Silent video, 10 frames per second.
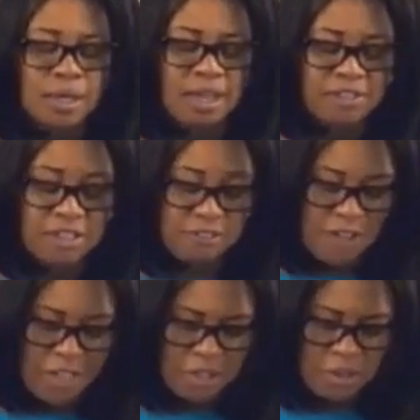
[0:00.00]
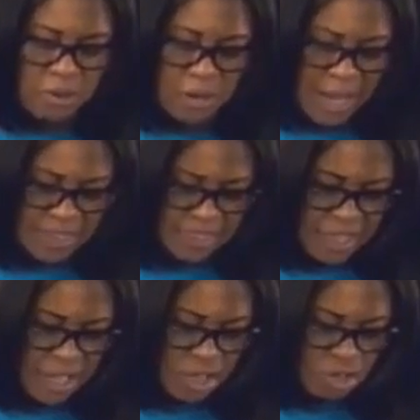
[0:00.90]
Heavenly Father, Lord, I
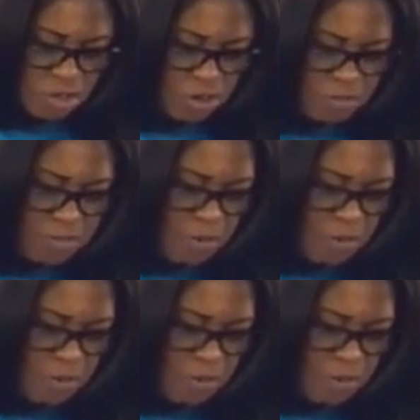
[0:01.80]
thank you, Lord,